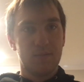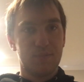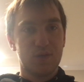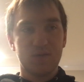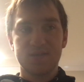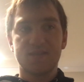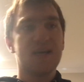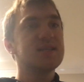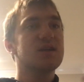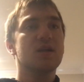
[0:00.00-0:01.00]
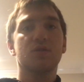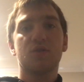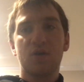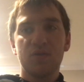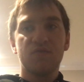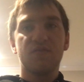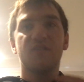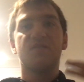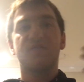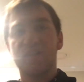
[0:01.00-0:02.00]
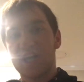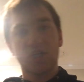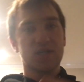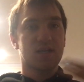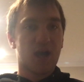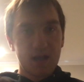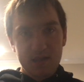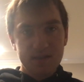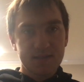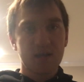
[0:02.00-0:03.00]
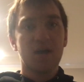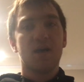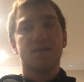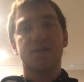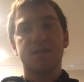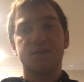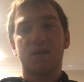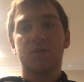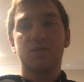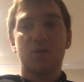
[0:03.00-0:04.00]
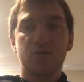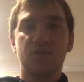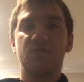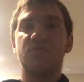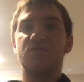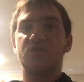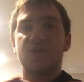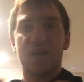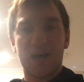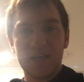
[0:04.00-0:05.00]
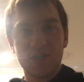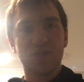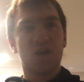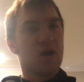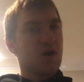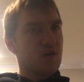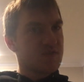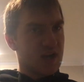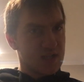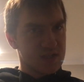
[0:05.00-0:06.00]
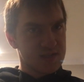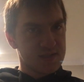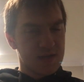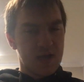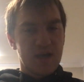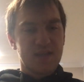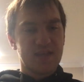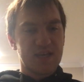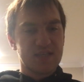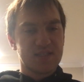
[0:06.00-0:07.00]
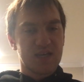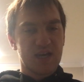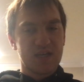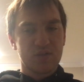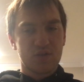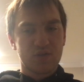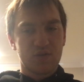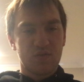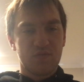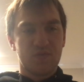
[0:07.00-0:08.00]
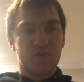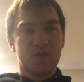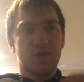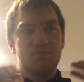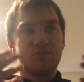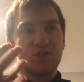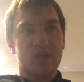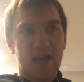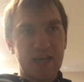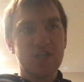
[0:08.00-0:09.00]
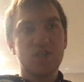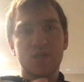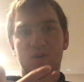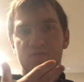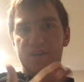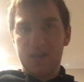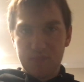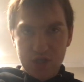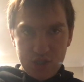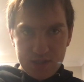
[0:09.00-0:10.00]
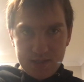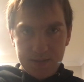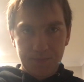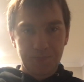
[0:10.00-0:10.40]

because there's a lot of flashing colors, there's a lot of change of colors, there's a lot of, you know, changing of images.